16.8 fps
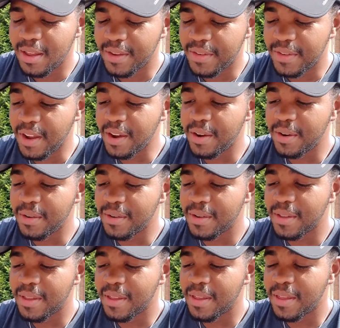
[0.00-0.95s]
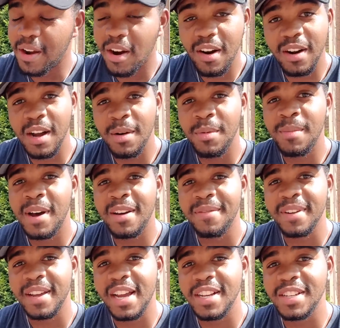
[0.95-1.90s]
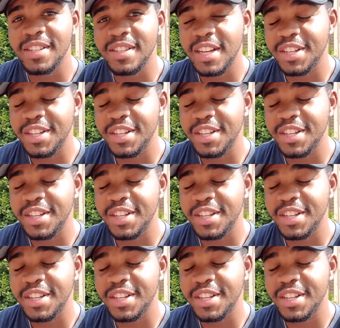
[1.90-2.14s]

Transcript: So there are a couple modifications